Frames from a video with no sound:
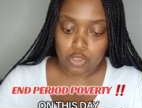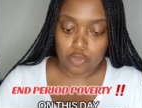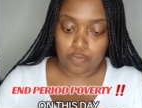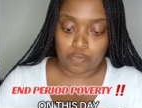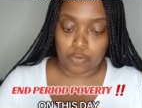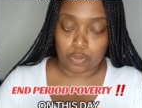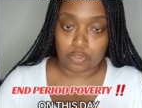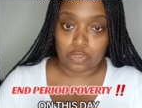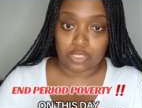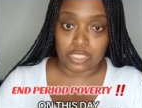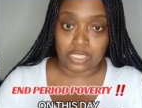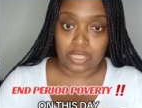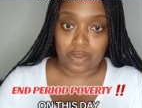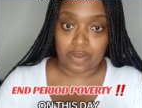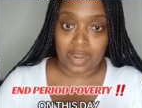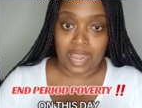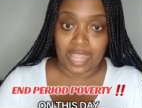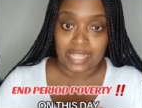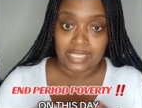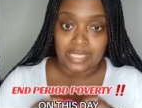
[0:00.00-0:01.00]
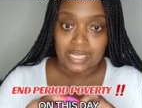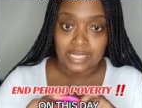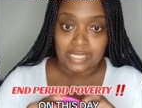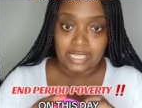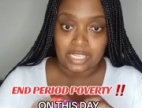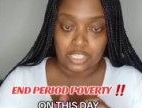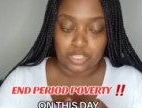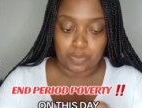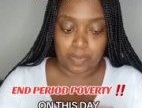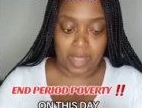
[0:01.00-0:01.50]
You fold your
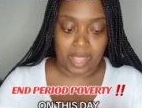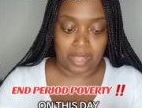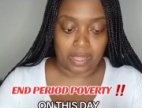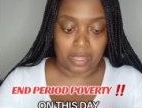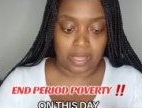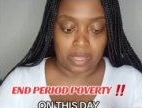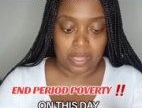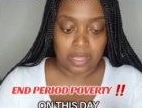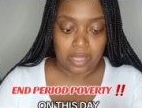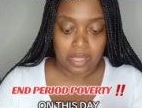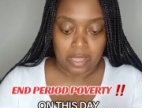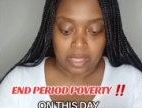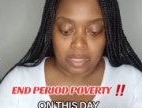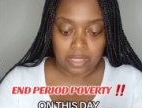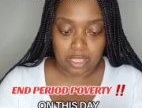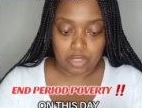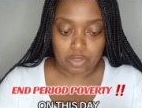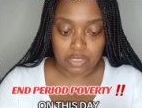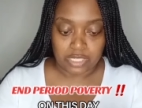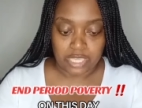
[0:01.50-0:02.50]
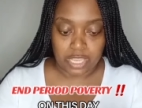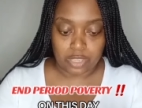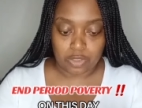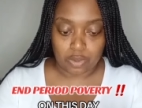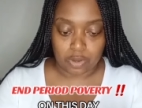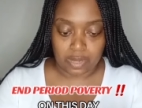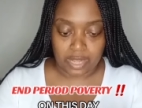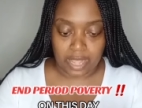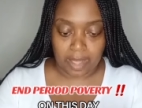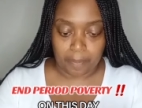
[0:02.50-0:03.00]
sterilizing dish back, then you
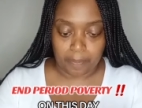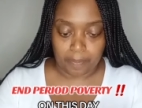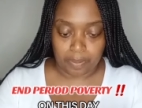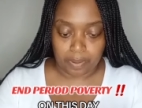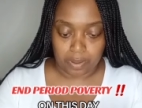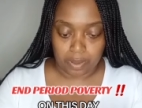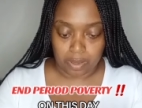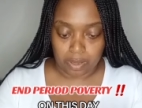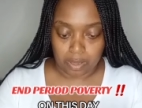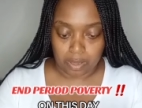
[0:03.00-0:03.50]
take your cup,